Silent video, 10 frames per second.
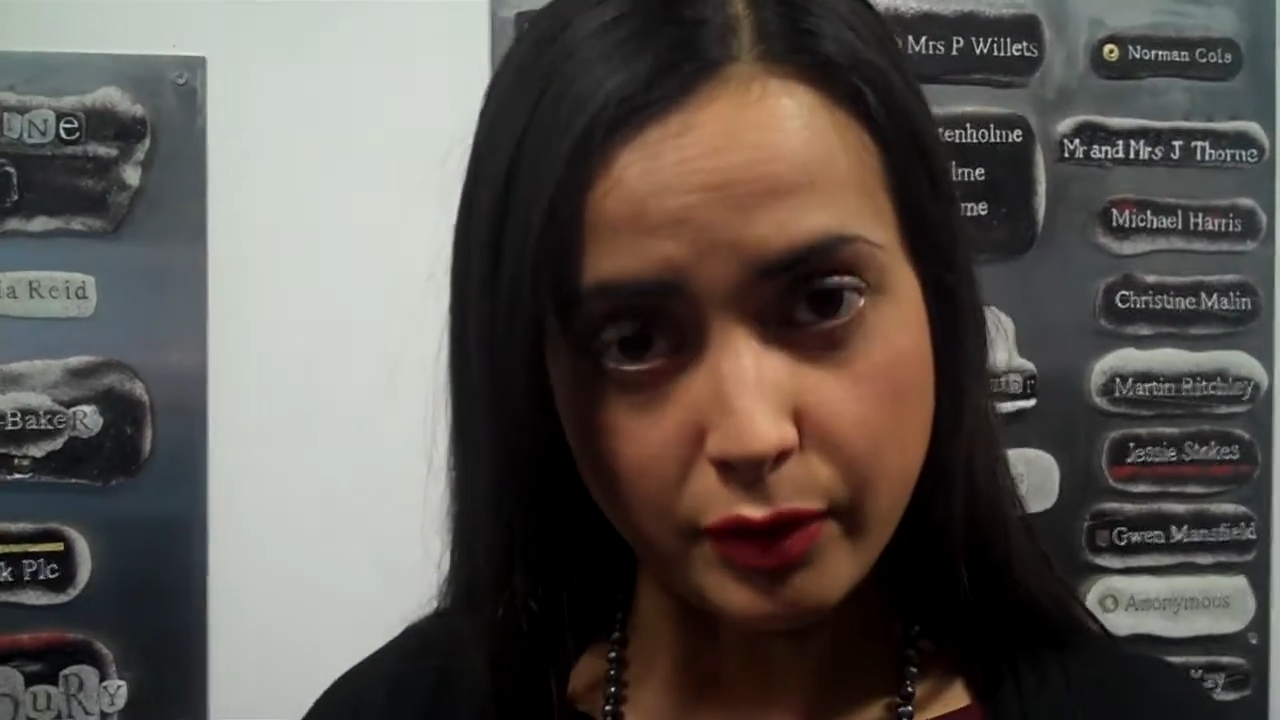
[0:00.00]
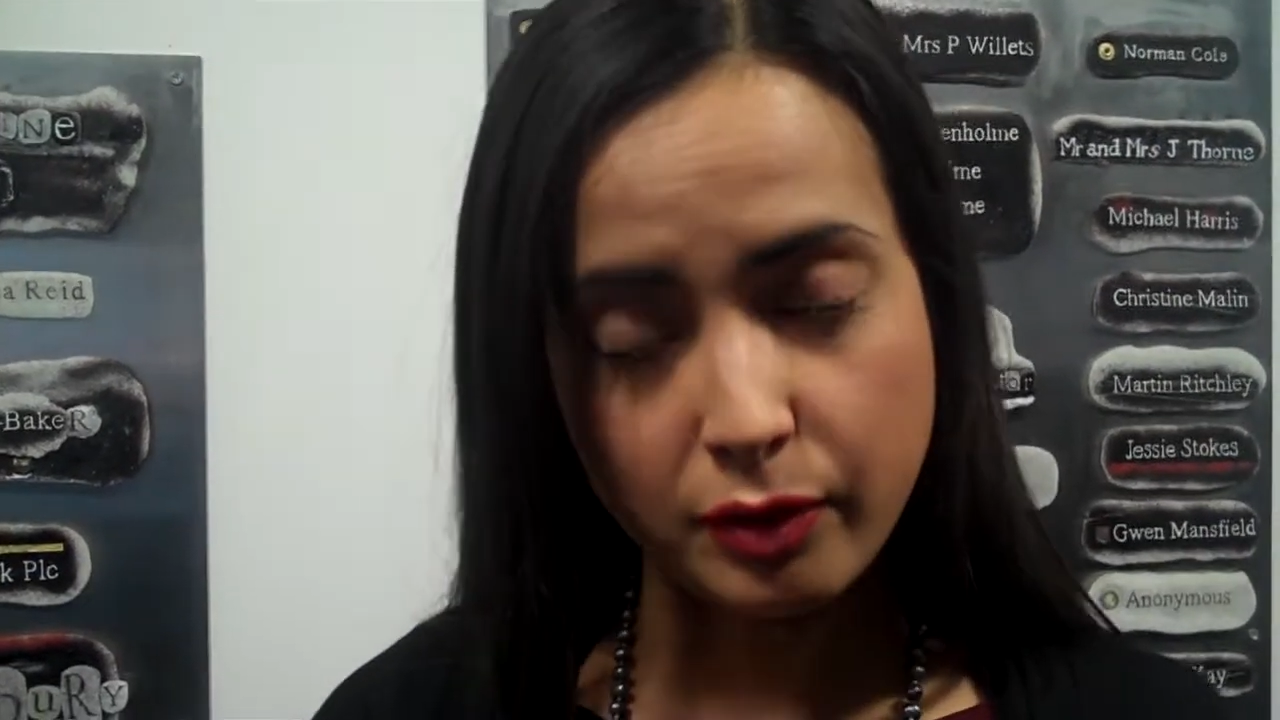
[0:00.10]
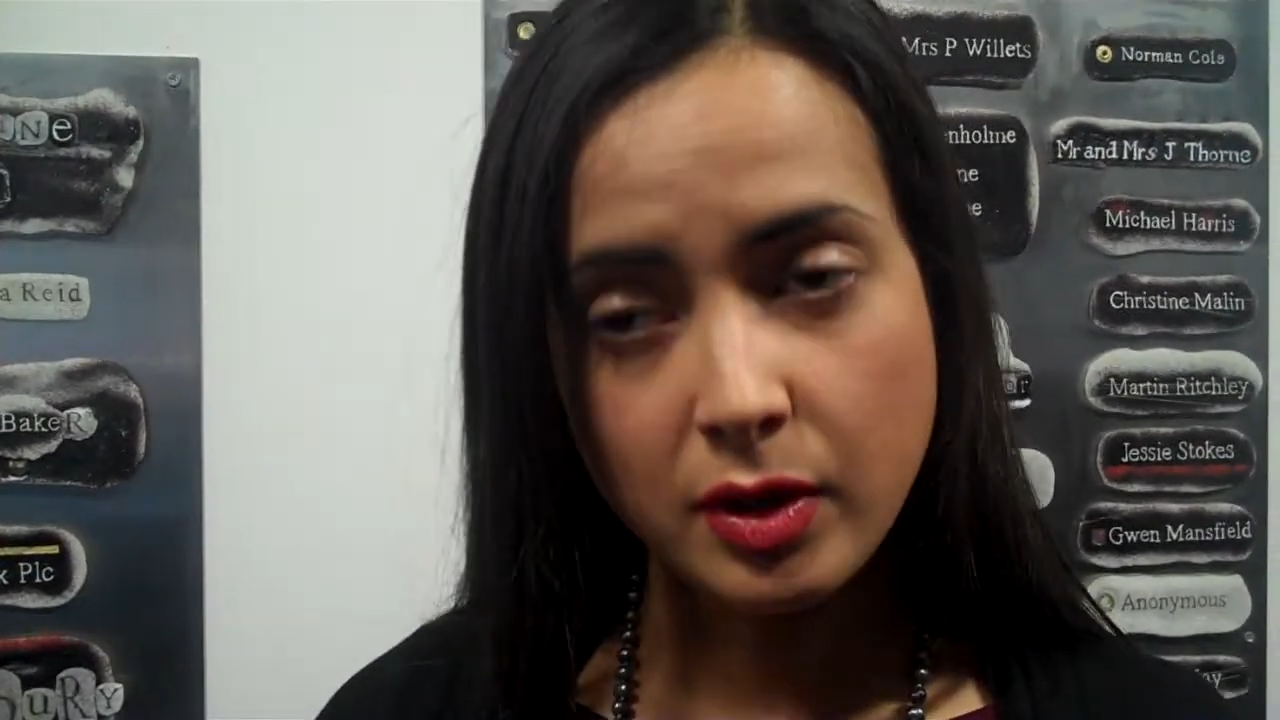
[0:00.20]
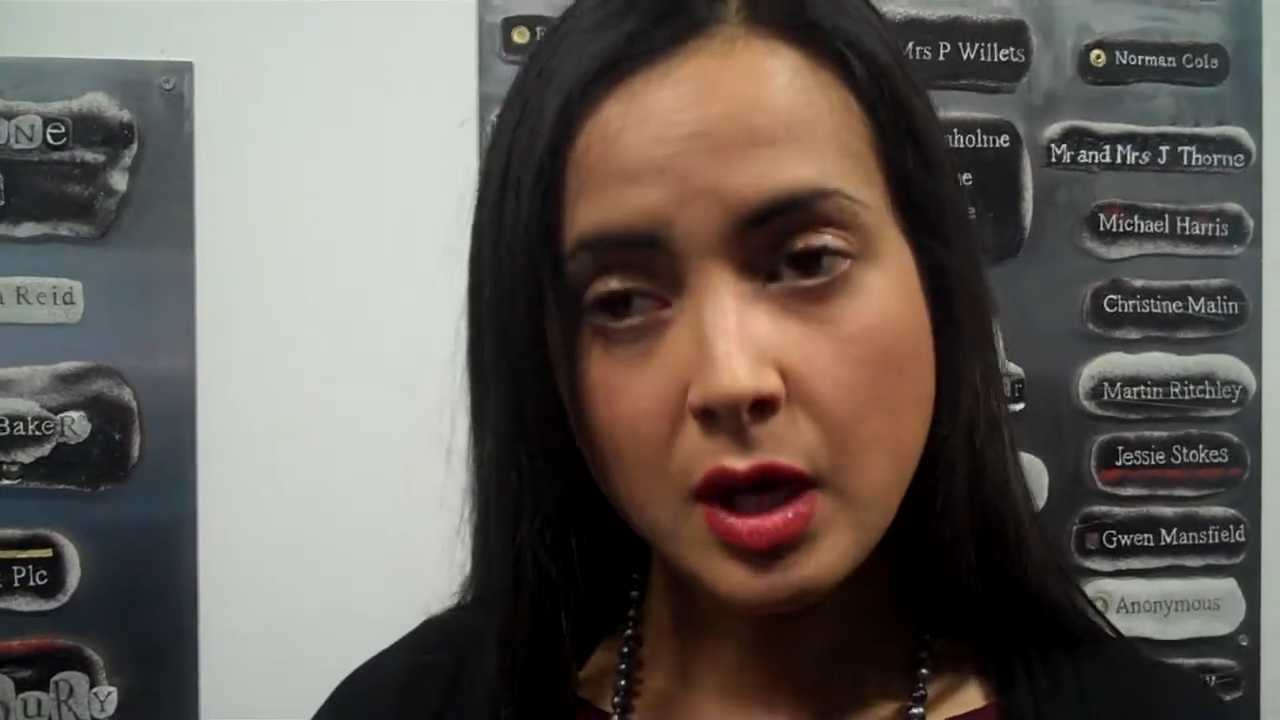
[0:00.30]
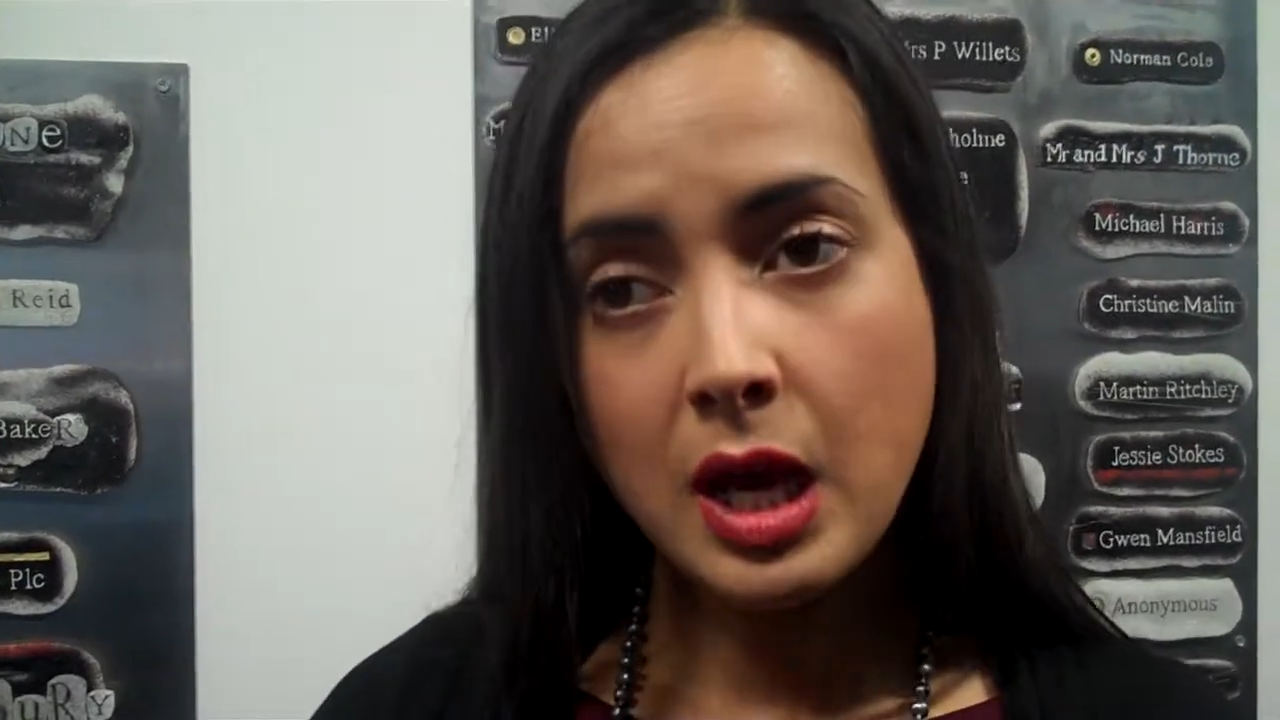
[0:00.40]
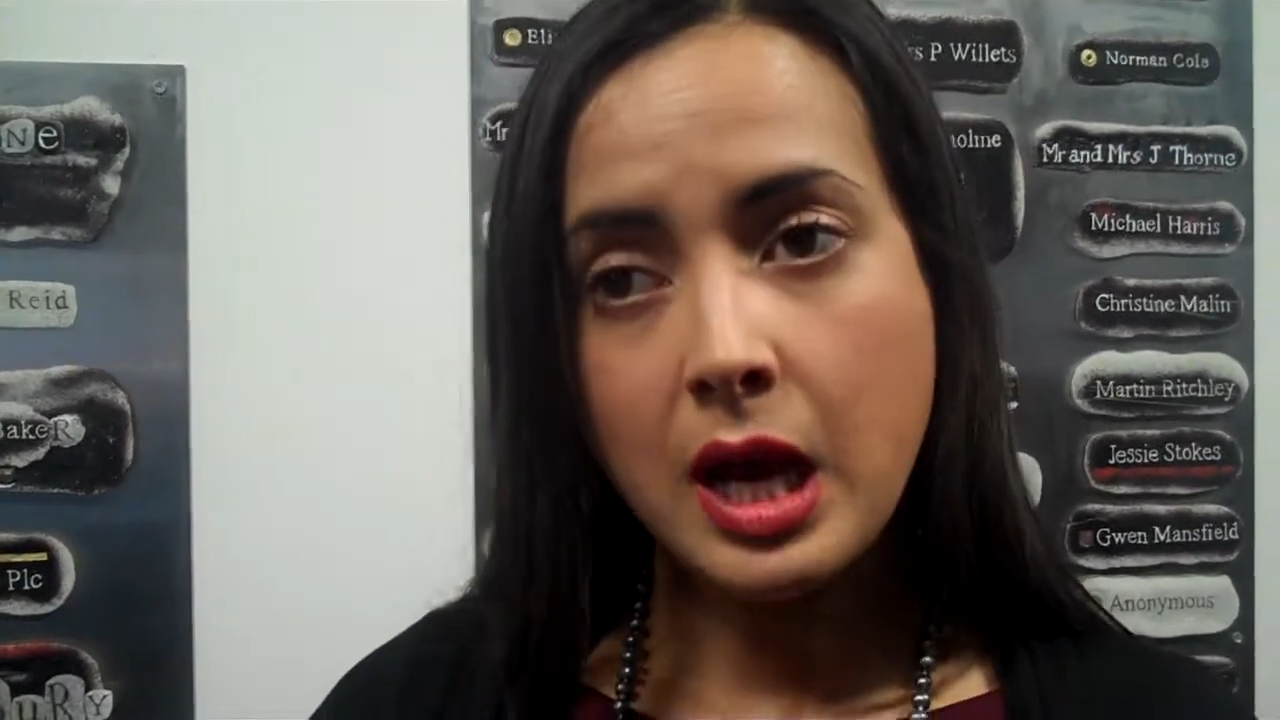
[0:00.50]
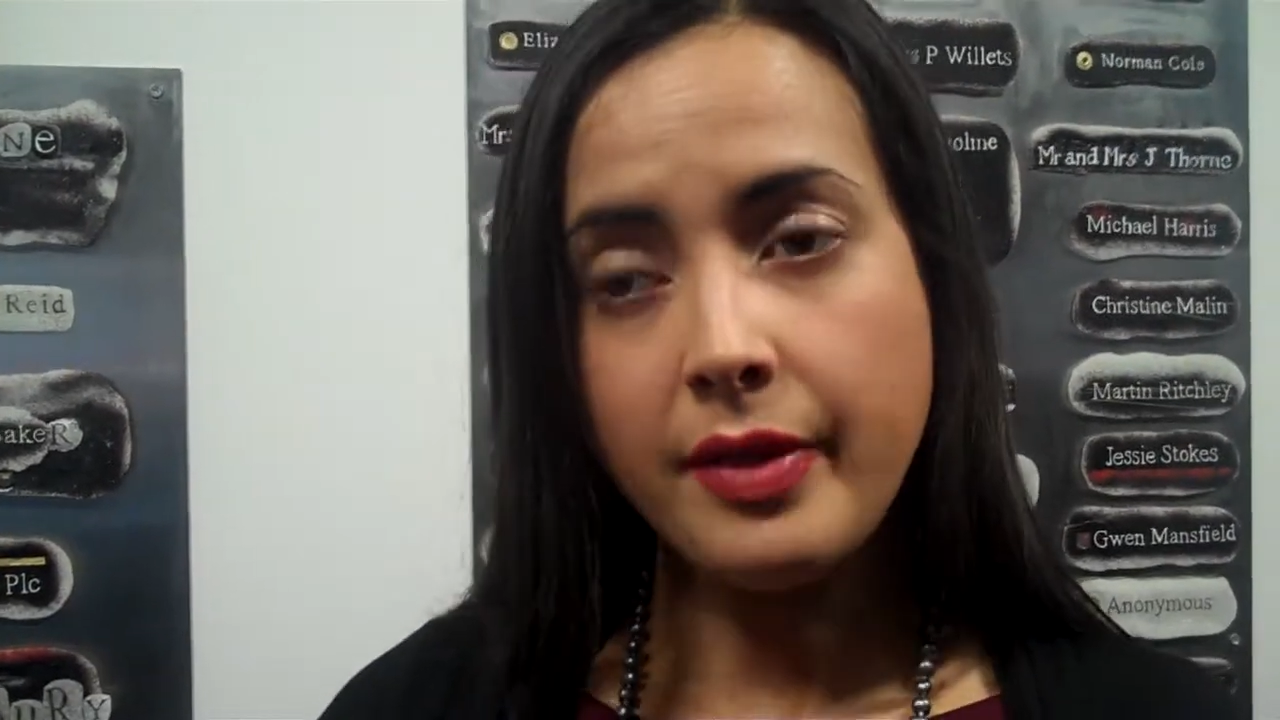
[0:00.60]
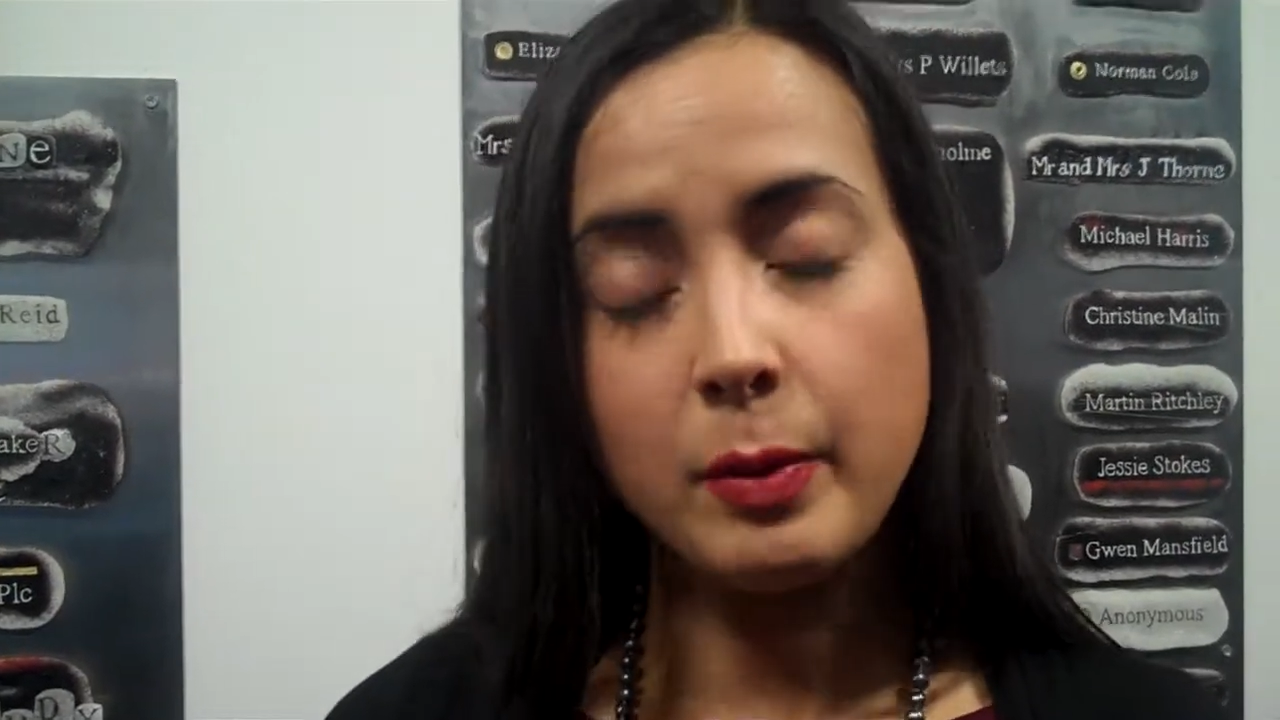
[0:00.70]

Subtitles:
and